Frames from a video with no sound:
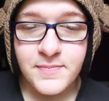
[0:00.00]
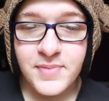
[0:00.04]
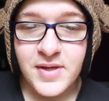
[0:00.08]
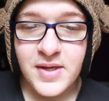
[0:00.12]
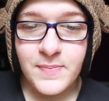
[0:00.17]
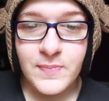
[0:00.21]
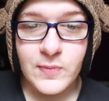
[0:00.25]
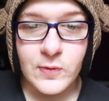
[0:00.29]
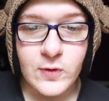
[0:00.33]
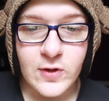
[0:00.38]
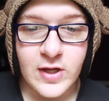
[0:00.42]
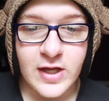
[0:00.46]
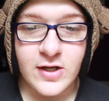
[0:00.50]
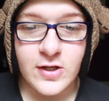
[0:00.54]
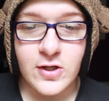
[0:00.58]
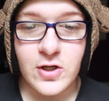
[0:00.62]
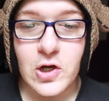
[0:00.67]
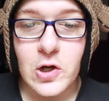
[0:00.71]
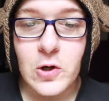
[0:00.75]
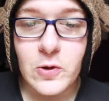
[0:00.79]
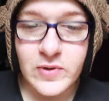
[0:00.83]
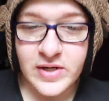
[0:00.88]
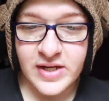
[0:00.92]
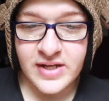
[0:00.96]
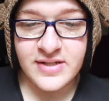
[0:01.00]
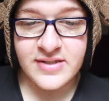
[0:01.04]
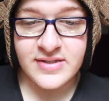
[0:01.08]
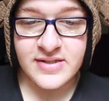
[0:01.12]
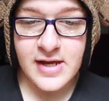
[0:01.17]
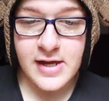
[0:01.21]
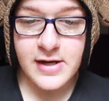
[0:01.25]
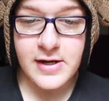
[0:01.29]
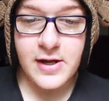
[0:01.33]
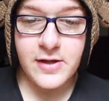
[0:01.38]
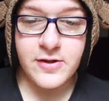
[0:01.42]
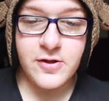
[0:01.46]
people get noticed
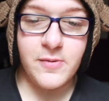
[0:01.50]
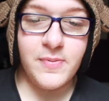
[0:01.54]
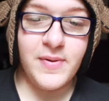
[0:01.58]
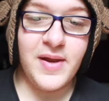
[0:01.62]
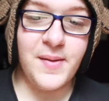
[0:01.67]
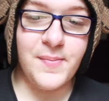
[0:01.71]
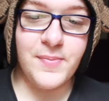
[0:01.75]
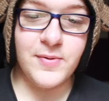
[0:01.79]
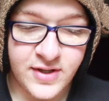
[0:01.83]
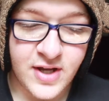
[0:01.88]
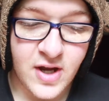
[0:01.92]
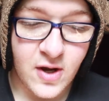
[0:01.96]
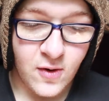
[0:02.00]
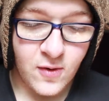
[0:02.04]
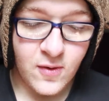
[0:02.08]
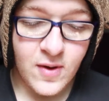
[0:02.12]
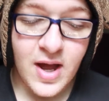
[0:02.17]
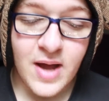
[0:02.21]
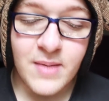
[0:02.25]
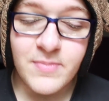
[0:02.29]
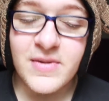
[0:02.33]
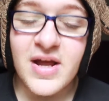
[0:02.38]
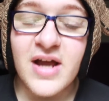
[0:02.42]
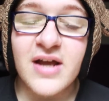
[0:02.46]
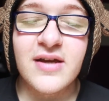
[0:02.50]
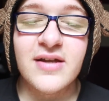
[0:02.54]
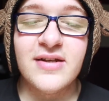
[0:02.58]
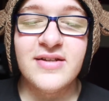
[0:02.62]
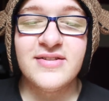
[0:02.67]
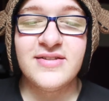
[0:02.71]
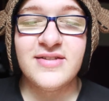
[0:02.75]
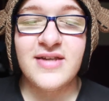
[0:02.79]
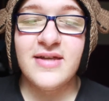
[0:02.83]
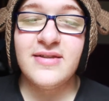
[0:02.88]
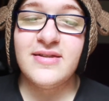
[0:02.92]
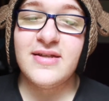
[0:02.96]
and other people don't. I'm not going
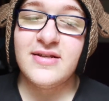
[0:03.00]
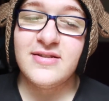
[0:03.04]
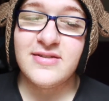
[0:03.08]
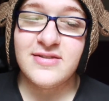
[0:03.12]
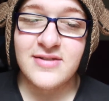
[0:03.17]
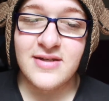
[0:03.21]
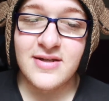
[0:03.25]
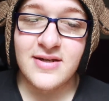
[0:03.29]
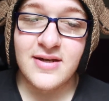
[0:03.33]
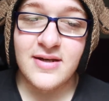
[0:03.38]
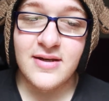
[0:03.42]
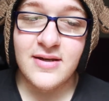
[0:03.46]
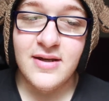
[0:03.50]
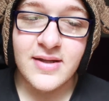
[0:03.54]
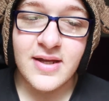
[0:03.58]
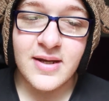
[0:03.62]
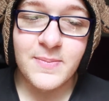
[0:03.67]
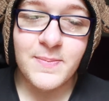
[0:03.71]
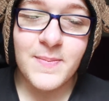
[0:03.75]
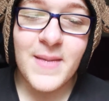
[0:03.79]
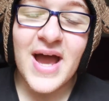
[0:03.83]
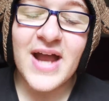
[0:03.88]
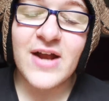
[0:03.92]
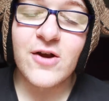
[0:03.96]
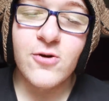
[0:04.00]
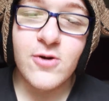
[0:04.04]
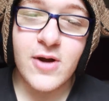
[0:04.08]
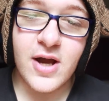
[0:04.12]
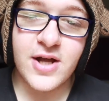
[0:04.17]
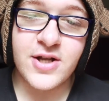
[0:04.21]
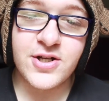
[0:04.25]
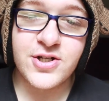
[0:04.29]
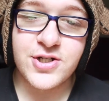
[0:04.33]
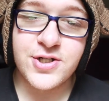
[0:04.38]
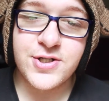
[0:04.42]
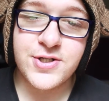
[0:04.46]
to say that's like my
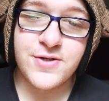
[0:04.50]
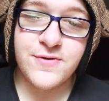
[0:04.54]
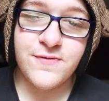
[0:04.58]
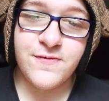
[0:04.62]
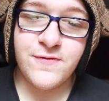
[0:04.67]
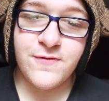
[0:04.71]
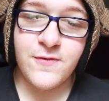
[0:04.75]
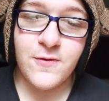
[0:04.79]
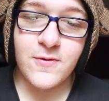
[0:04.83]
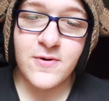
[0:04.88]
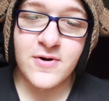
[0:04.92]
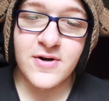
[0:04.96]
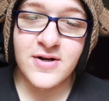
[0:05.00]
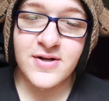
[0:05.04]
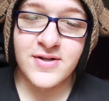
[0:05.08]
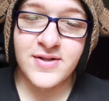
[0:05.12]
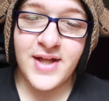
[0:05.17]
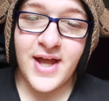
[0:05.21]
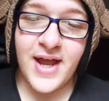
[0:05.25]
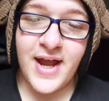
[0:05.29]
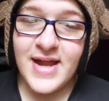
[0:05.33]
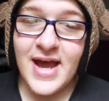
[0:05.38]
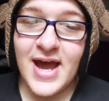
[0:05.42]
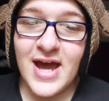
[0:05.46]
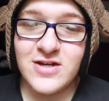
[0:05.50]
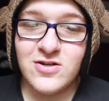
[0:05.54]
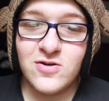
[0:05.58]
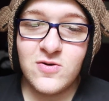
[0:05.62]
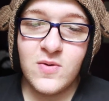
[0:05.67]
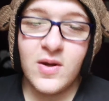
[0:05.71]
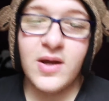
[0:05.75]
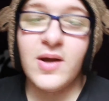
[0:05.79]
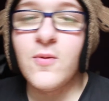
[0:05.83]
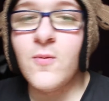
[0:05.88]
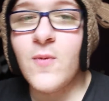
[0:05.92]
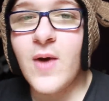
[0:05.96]
crutch for like not
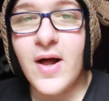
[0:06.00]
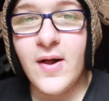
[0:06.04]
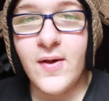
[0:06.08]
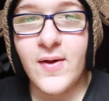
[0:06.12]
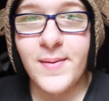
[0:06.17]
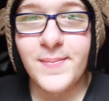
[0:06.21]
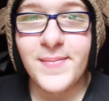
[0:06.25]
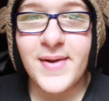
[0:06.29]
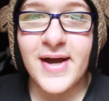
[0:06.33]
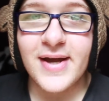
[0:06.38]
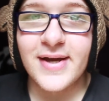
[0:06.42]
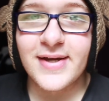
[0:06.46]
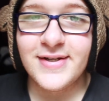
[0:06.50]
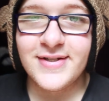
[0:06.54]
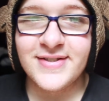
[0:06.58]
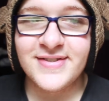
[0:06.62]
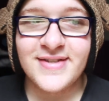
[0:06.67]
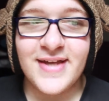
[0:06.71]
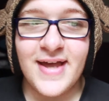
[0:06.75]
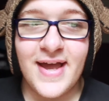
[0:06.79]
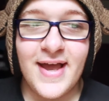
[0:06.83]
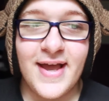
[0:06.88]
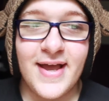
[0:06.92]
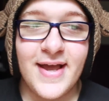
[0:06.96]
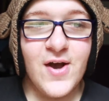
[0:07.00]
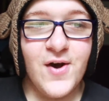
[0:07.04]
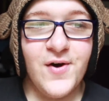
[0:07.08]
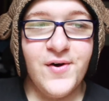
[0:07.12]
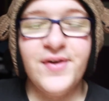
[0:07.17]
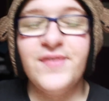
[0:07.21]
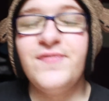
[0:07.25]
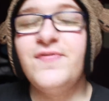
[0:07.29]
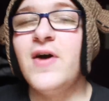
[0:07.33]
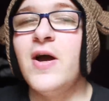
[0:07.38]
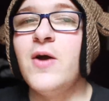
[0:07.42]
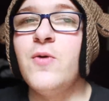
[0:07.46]
doing well. I'm not going to say, you
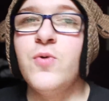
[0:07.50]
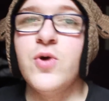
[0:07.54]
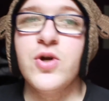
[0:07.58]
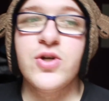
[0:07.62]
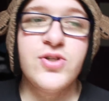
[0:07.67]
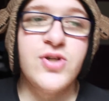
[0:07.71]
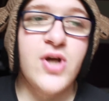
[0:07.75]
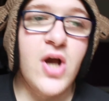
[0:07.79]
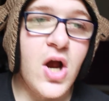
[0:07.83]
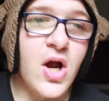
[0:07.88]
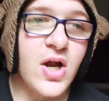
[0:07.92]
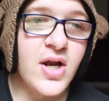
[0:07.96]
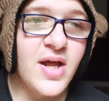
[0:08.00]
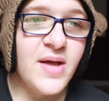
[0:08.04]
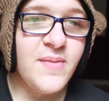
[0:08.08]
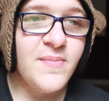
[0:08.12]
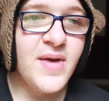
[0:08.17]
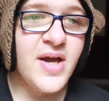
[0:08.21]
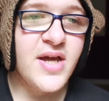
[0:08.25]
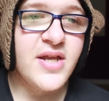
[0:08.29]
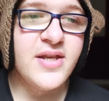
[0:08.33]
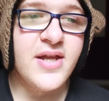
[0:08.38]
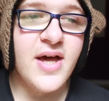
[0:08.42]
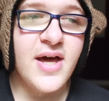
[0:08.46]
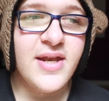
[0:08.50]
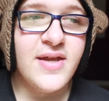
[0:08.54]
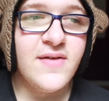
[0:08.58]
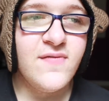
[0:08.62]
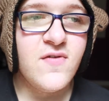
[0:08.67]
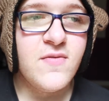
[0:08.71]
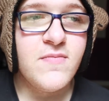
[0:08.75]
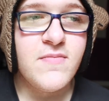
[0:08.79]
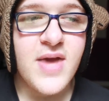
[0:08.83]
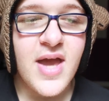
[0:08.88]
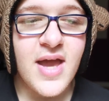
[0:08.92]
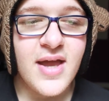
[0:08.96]
know, if I worked hard, I might not
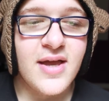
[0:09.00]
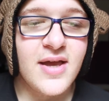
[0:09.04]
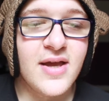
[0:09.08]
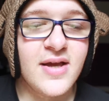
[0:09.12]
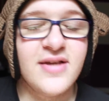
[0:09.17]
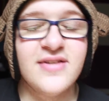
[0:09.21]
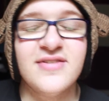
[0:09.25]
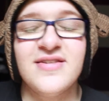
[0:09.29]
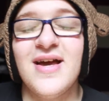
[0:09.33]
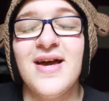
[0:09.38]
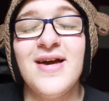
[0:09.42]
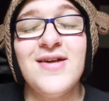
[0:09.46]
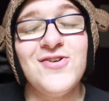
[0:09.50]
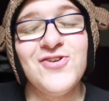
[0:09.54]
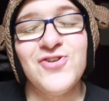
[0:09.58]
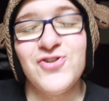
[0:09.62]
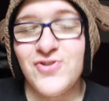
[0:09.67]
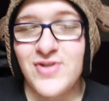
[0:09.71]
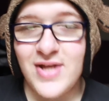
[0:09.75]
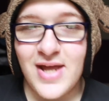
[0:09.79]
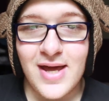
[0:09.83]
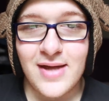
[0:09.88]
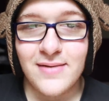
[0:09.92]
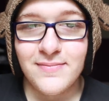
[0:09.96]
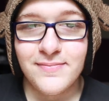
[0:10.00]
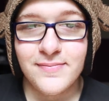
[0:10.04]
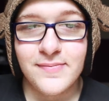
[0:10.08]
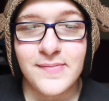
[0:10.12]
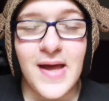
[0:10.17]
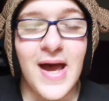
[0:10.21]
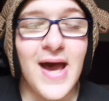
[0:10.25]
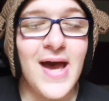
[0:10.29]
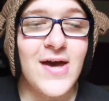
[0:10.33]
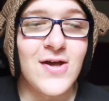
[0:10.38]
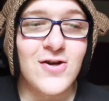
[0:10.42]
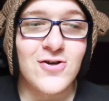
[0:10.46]
even make it, because I understand.
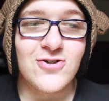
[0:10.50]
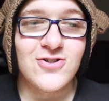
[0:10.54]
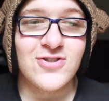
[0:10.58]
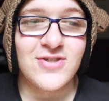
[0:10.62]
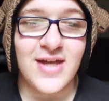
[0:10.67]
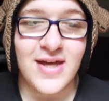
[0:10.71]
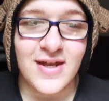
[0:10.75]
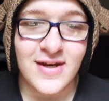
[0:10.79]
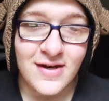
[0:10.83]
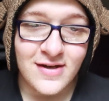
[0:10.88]
I understand